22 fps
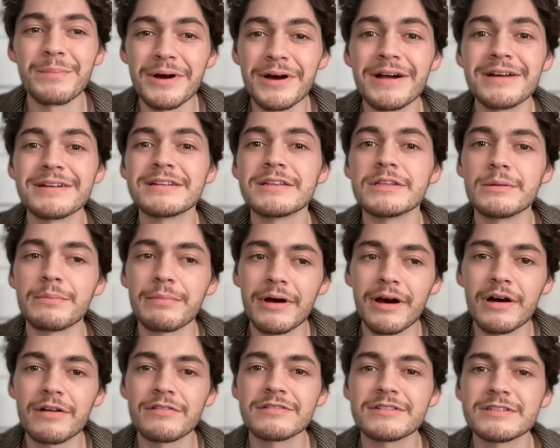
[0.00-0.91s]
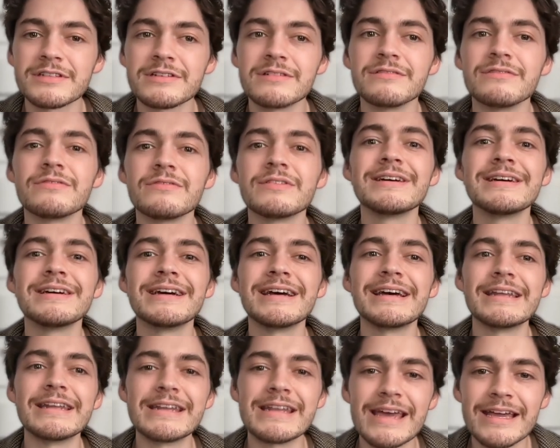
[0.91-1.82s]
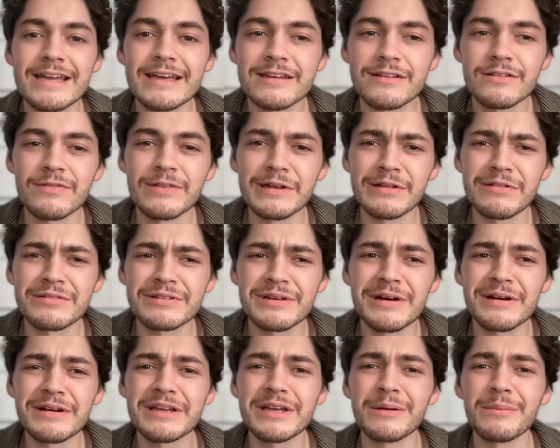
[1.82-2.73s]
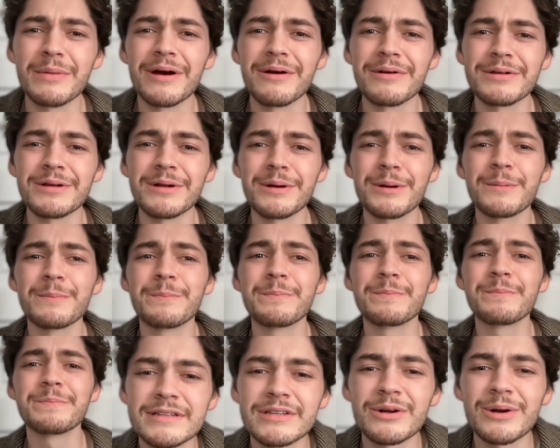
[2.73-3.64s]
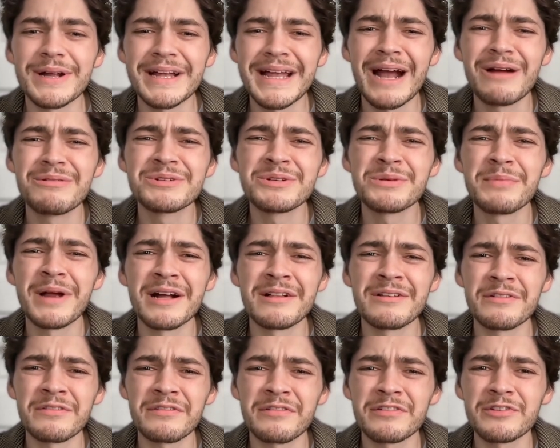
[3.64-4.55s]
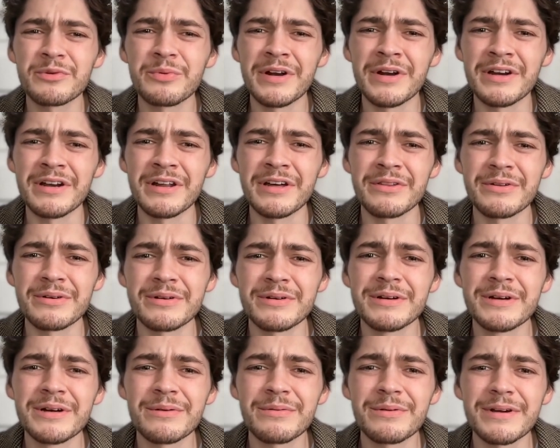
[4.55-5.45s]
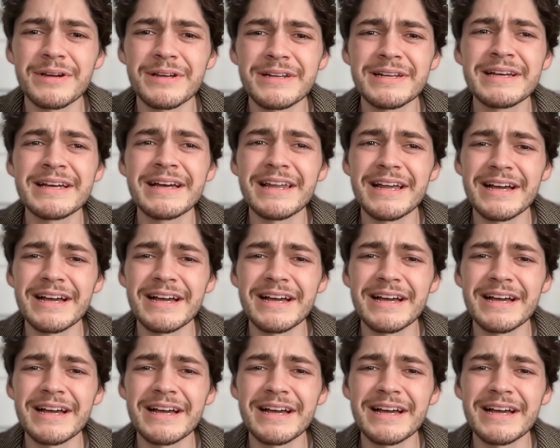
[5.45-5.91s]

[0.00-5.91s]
But the positive and negative that he's talking about here, they're a counterbalance to one another, right?